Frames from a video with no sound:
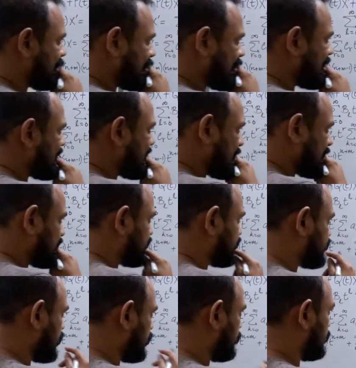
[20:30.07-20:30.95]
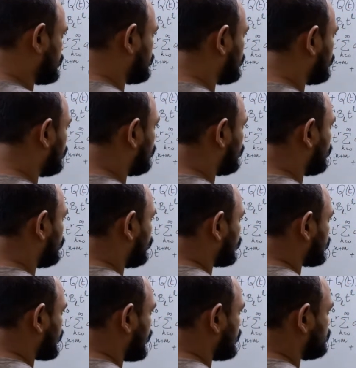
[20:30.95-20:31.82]
So
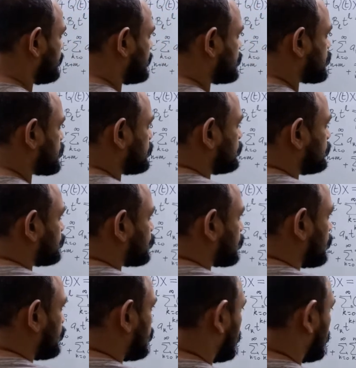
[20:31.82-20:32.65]
what can we do? So